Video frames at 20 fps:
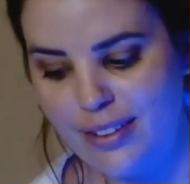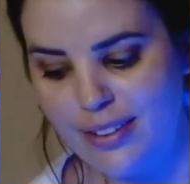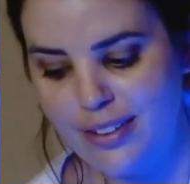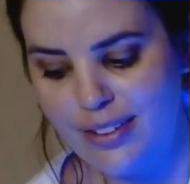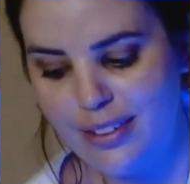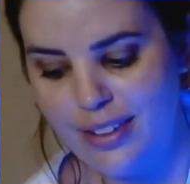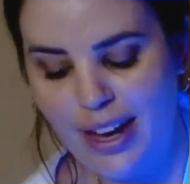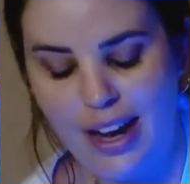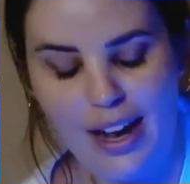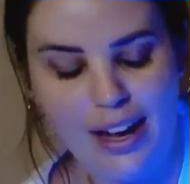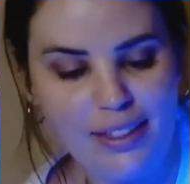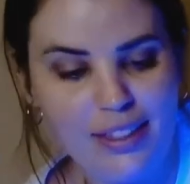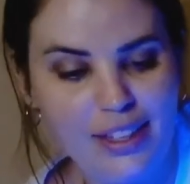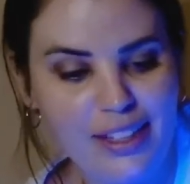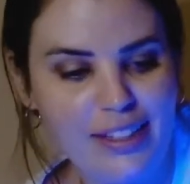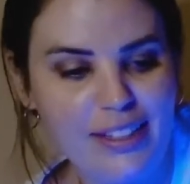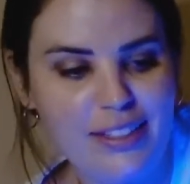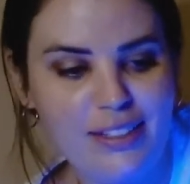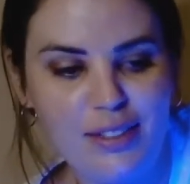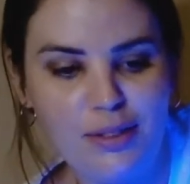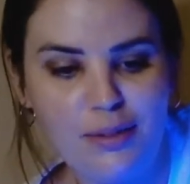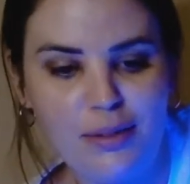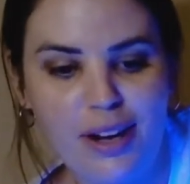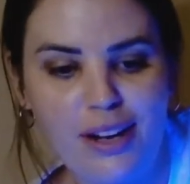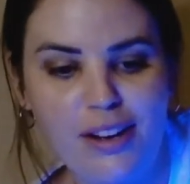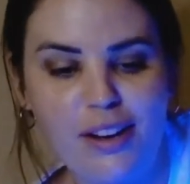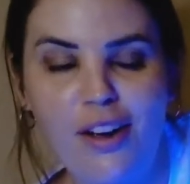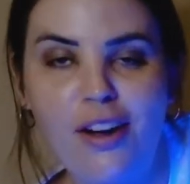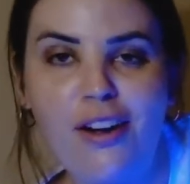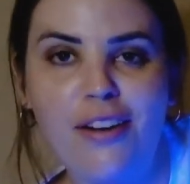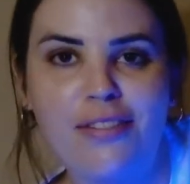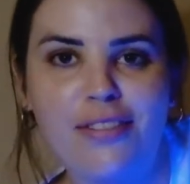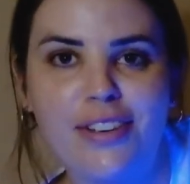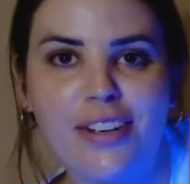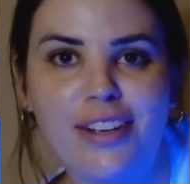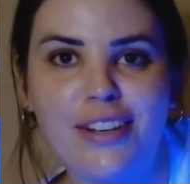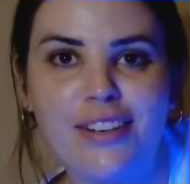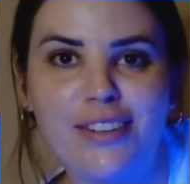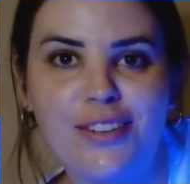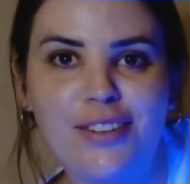yeah, I think this is the way to go if you're
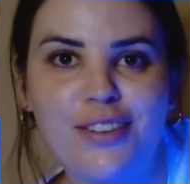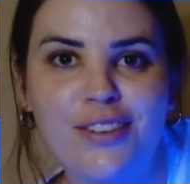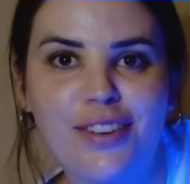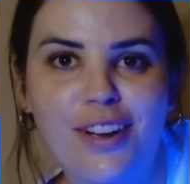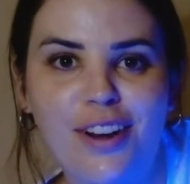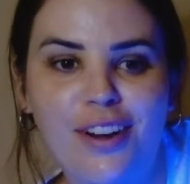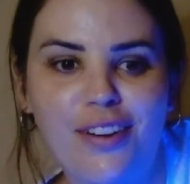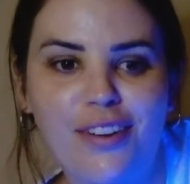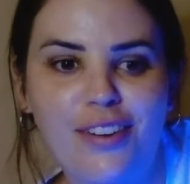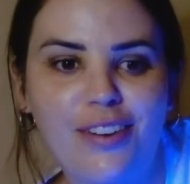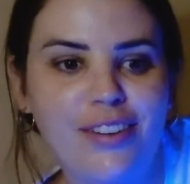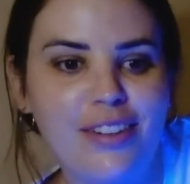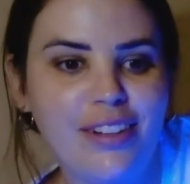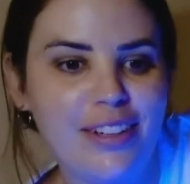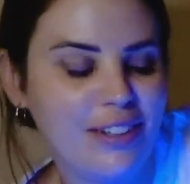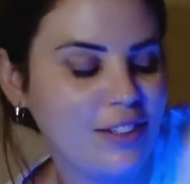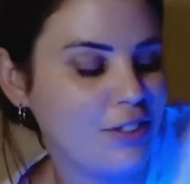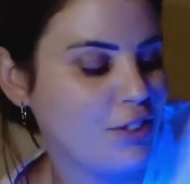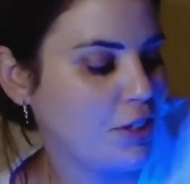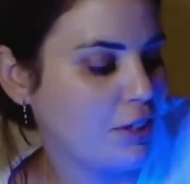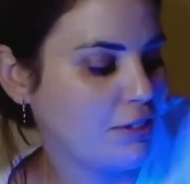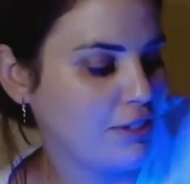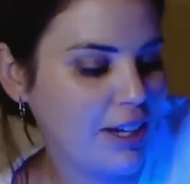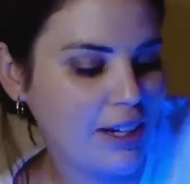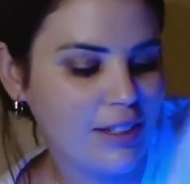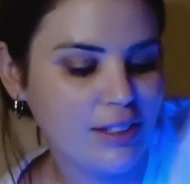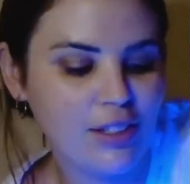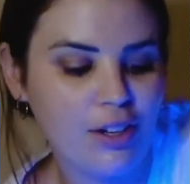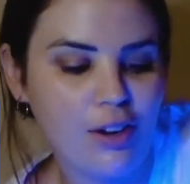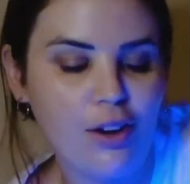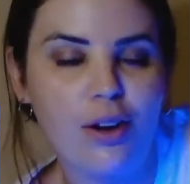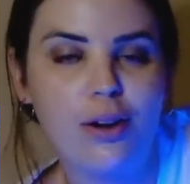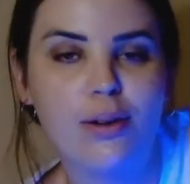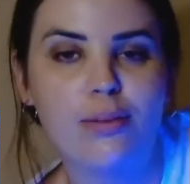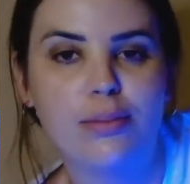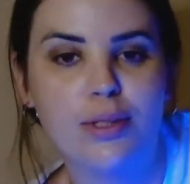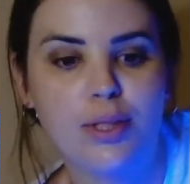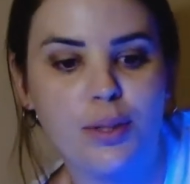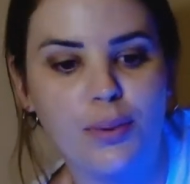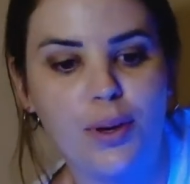going to do your own gel nails at home.
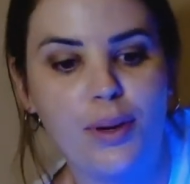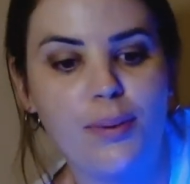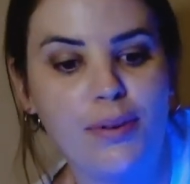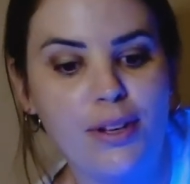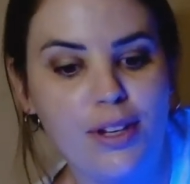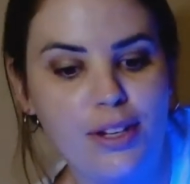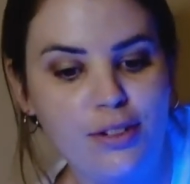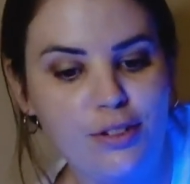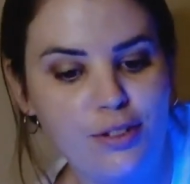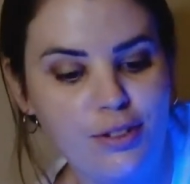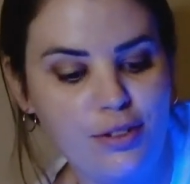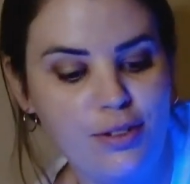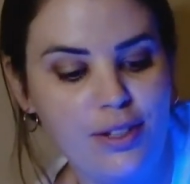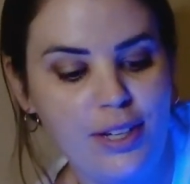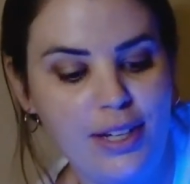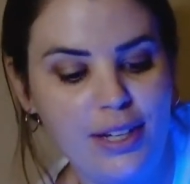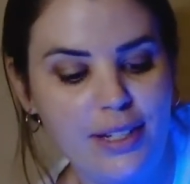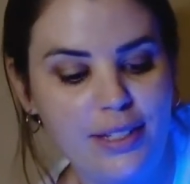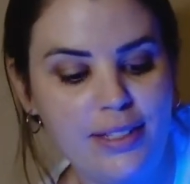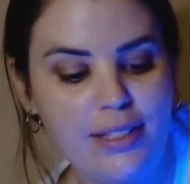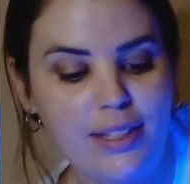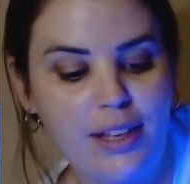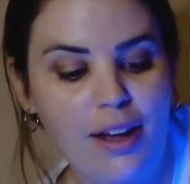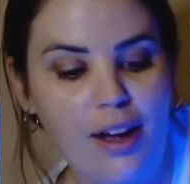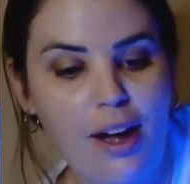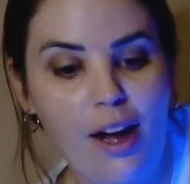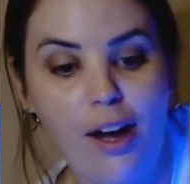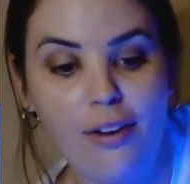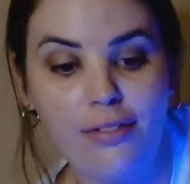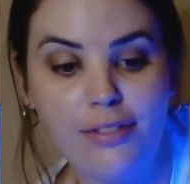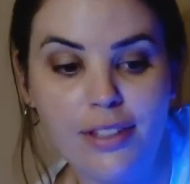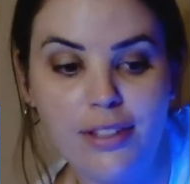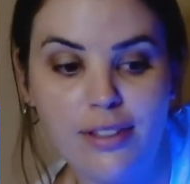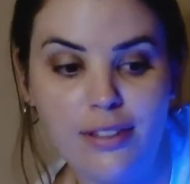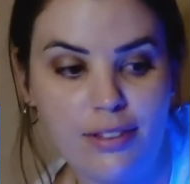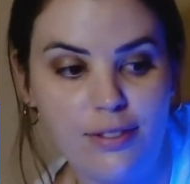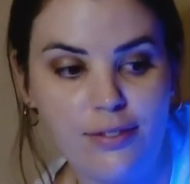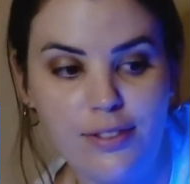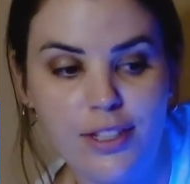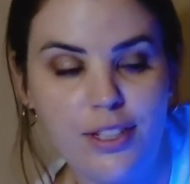So what I'm going to do is, after
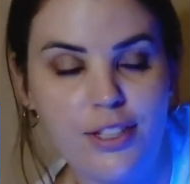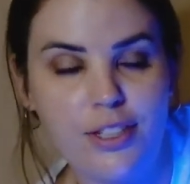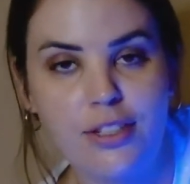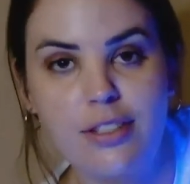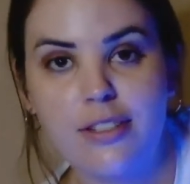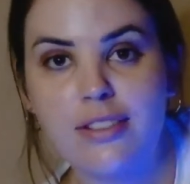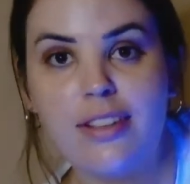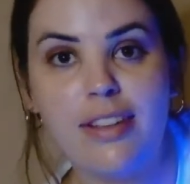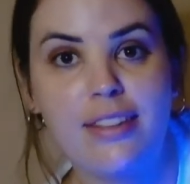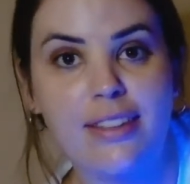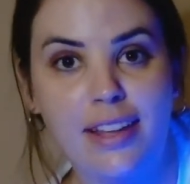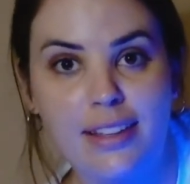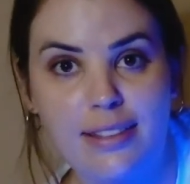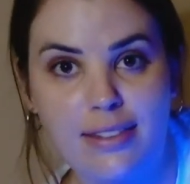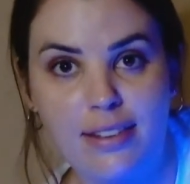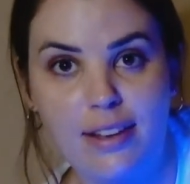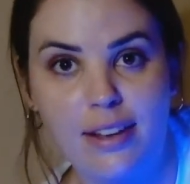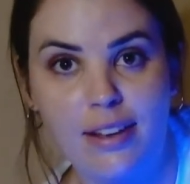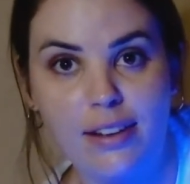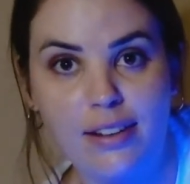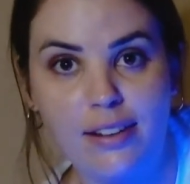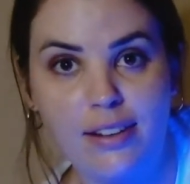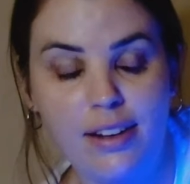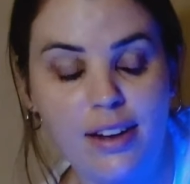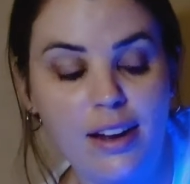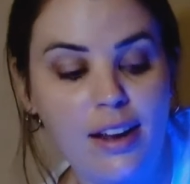this finishes, that's done.